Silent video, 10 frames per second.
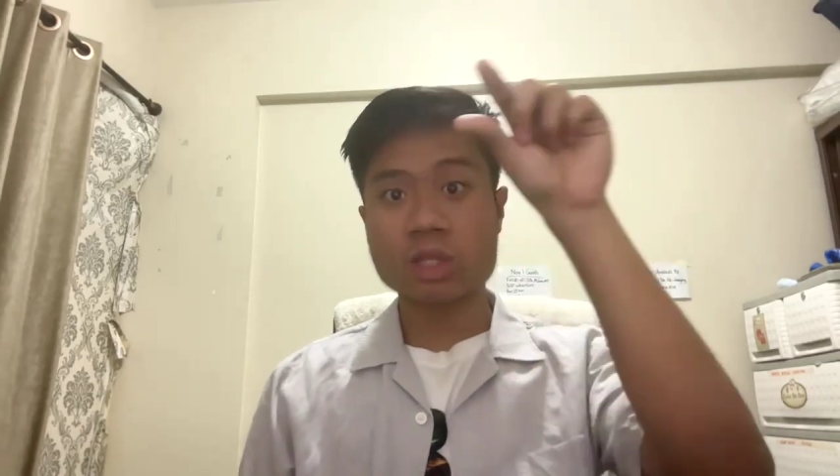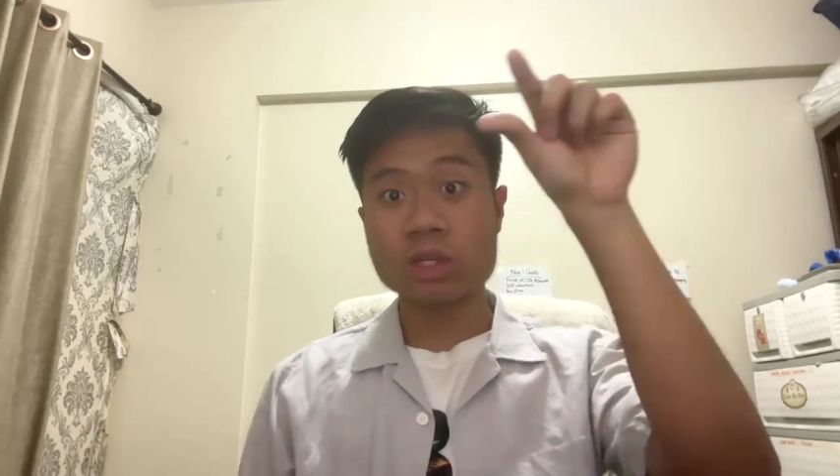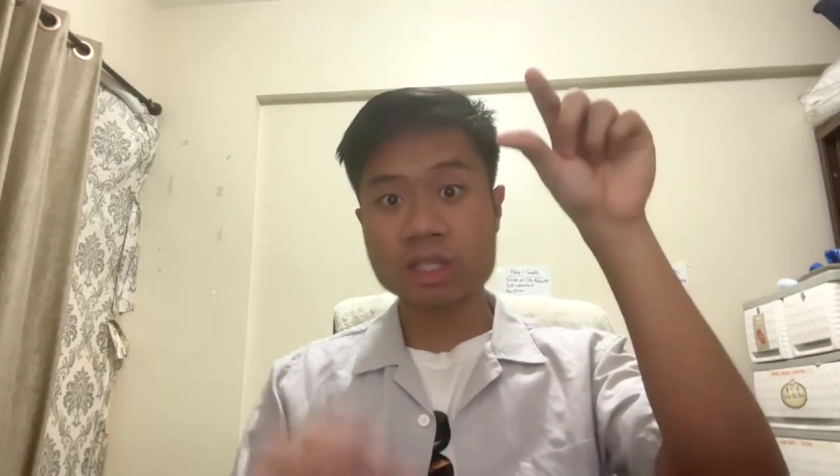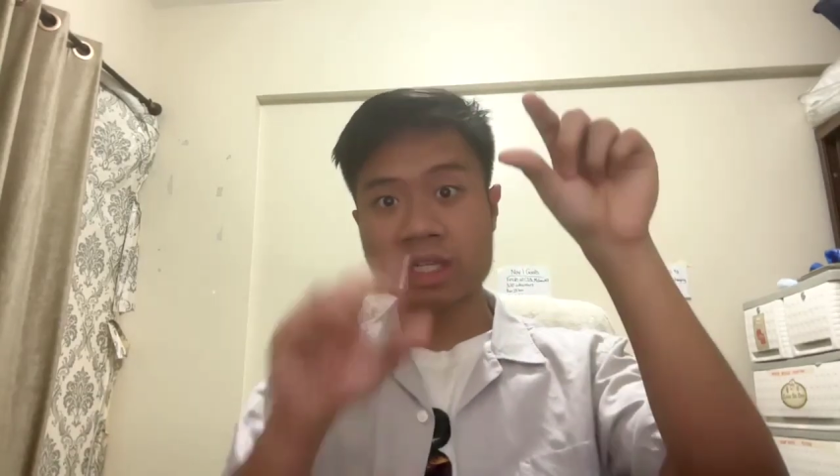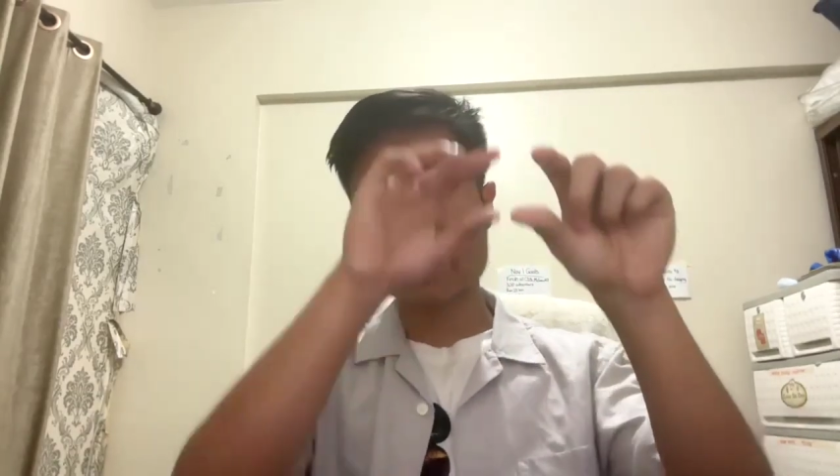
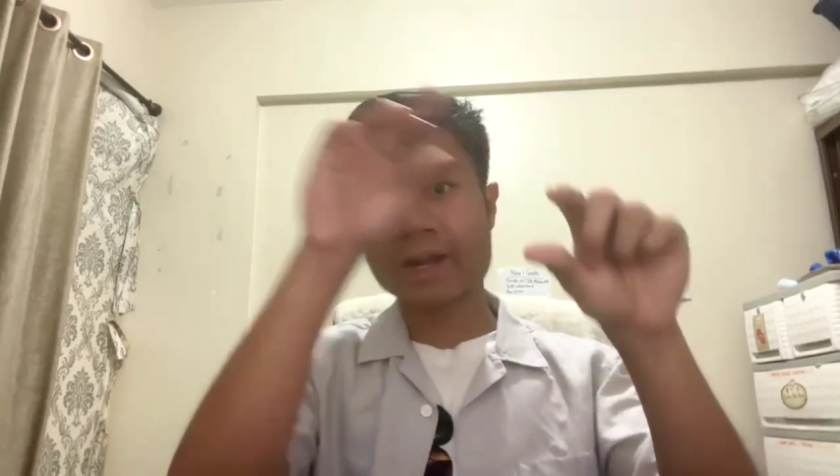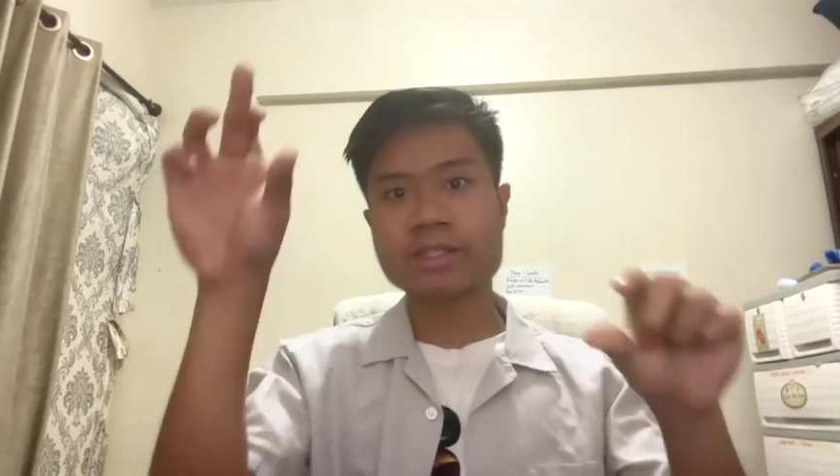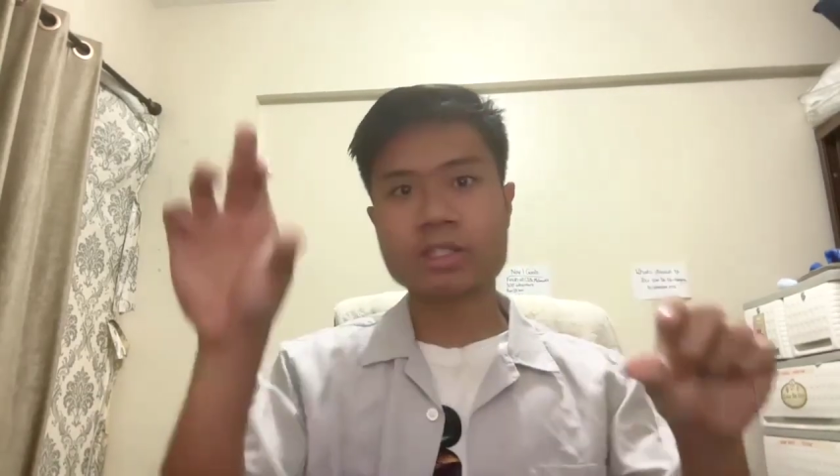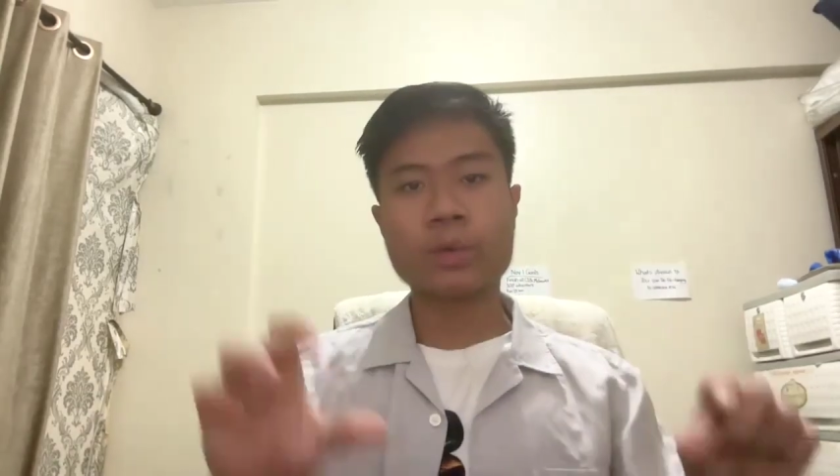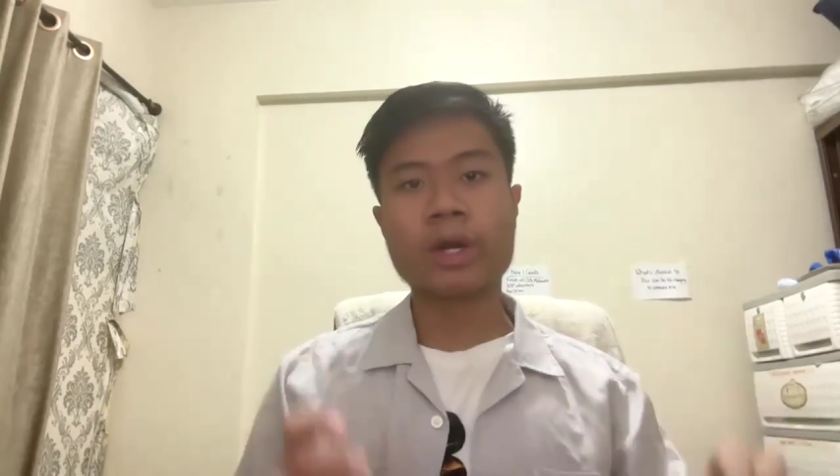you see the
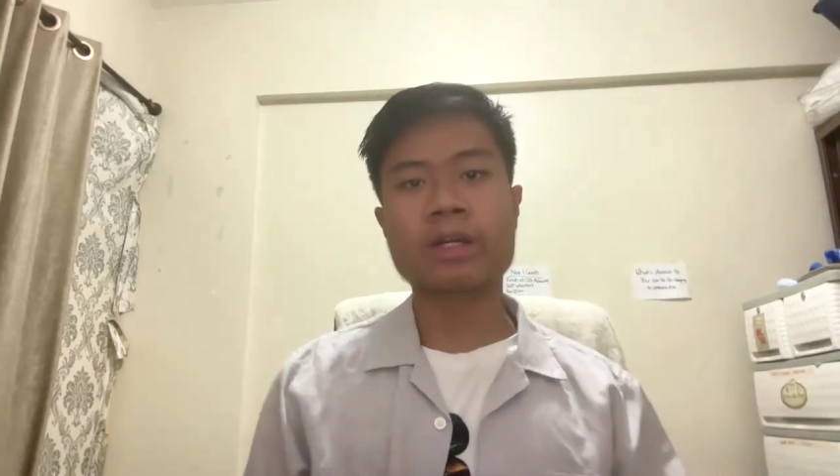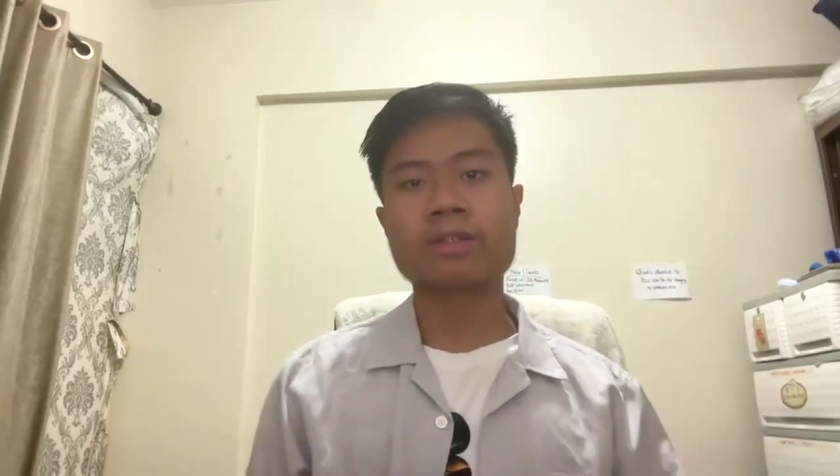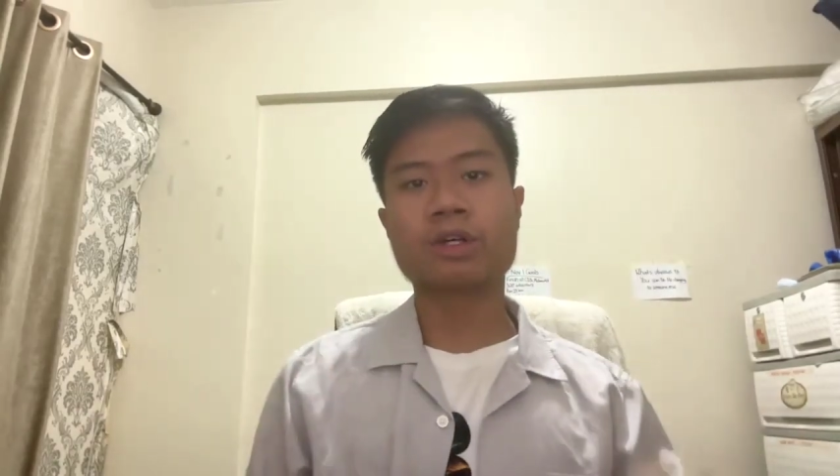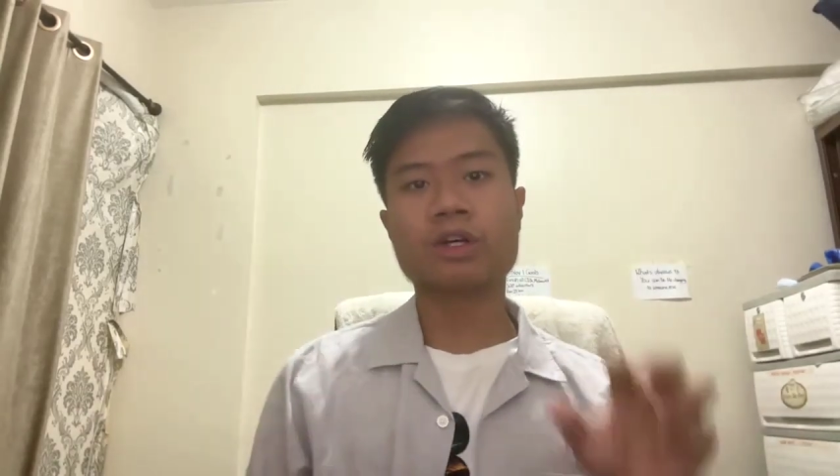9 squares.